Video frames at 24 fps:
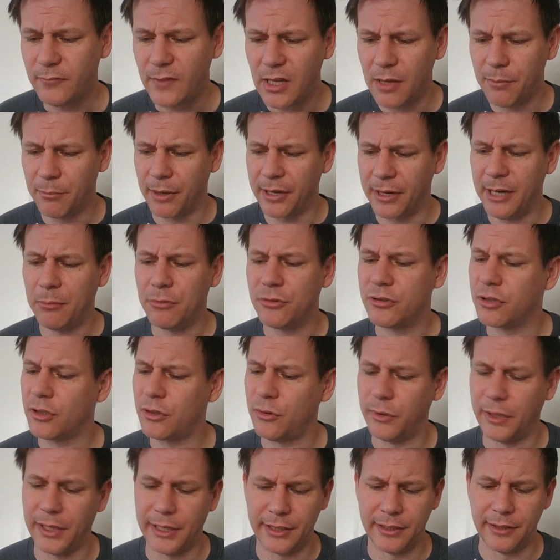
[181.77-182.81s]
But he was
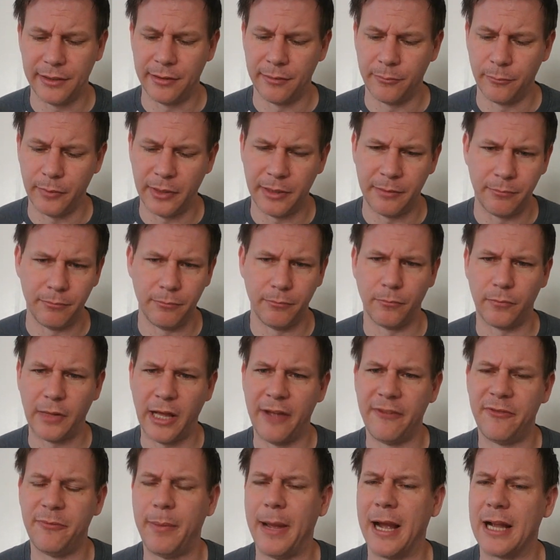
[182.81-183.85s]
acquitted, and
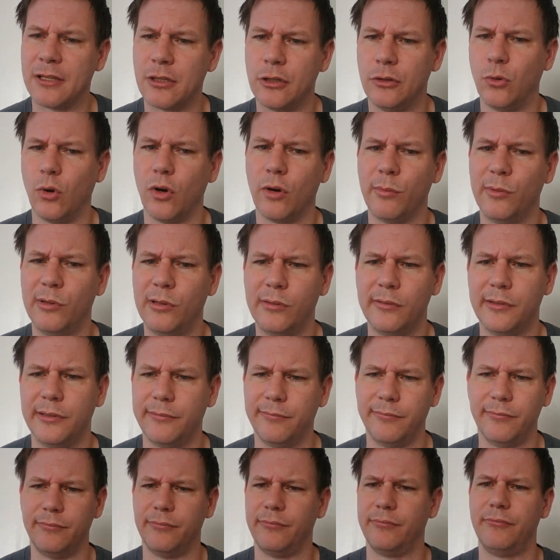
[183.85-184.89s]
life back to normal,
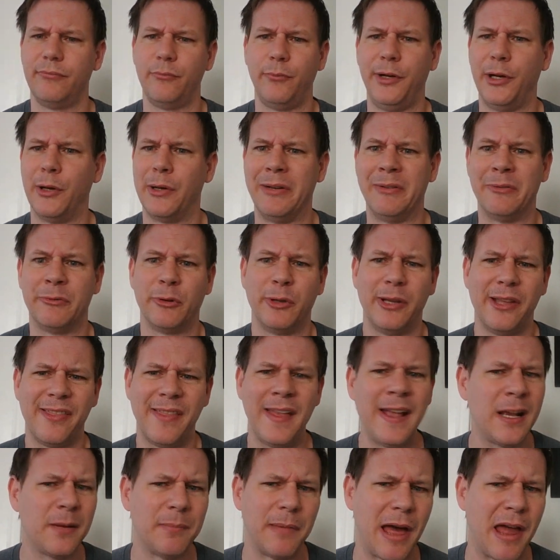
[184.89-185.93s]
and we don't even really
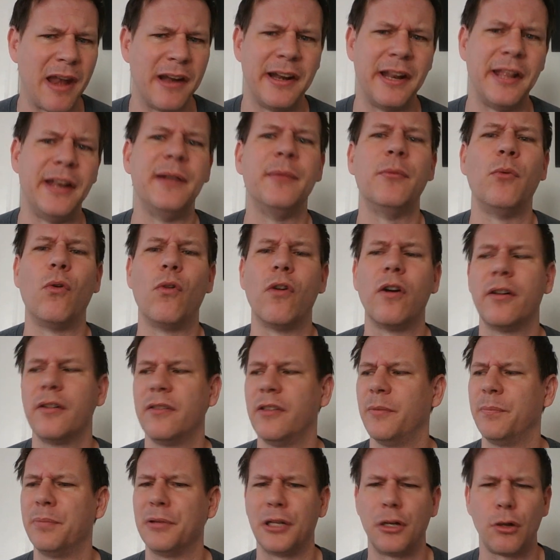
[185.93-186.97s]
think about it anymore.
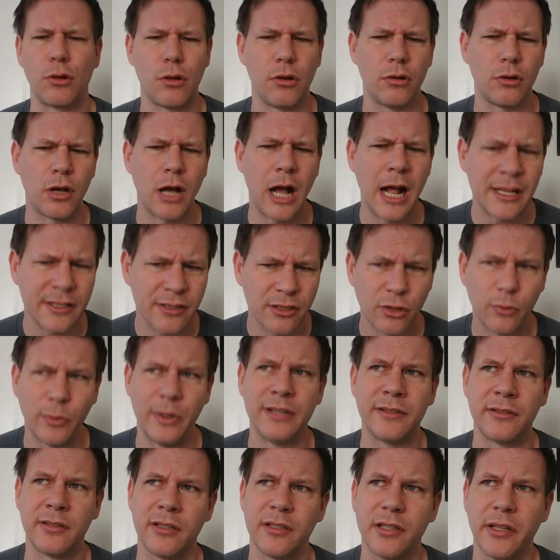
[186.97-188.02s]
The political
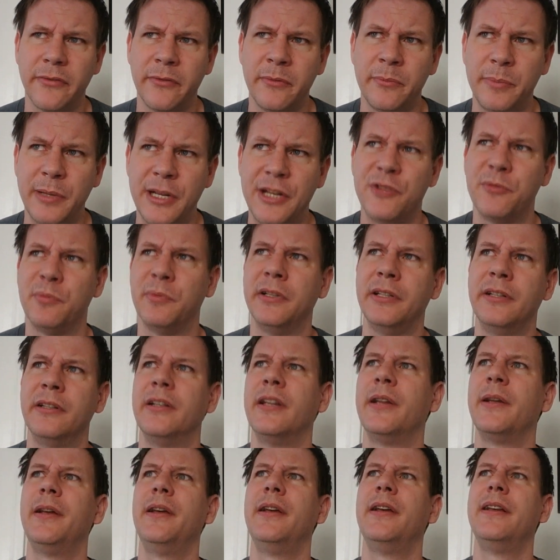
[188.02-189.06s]
consequences of impeachment
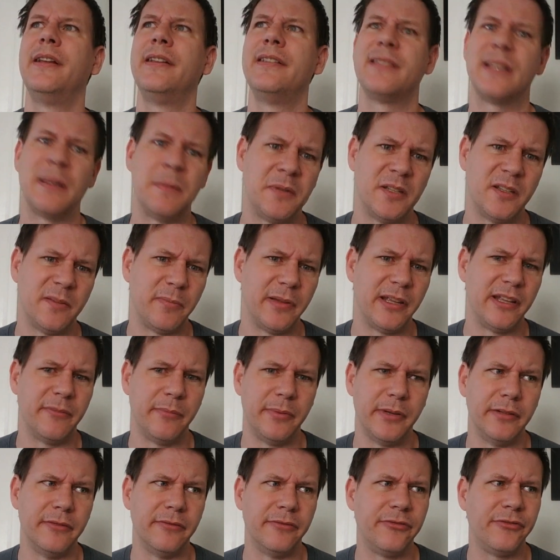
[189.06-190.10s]
seem to have
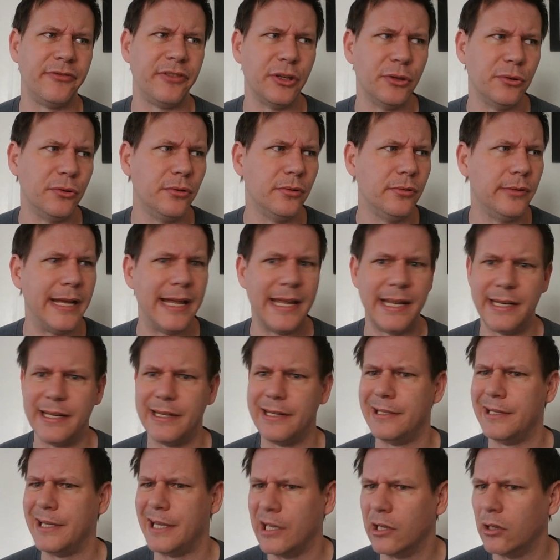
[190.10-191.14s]
been few
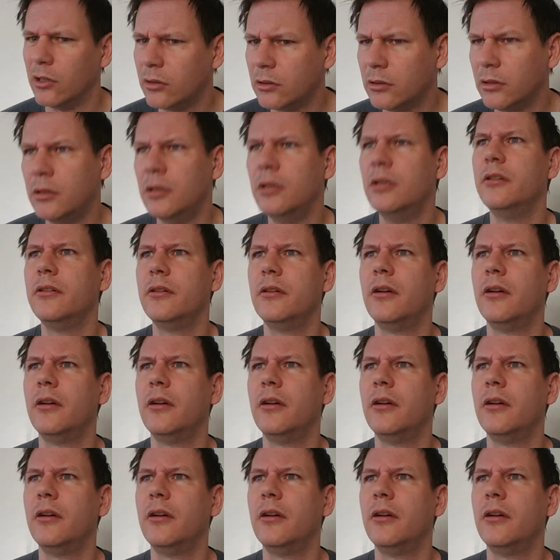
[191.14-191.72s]
and nil.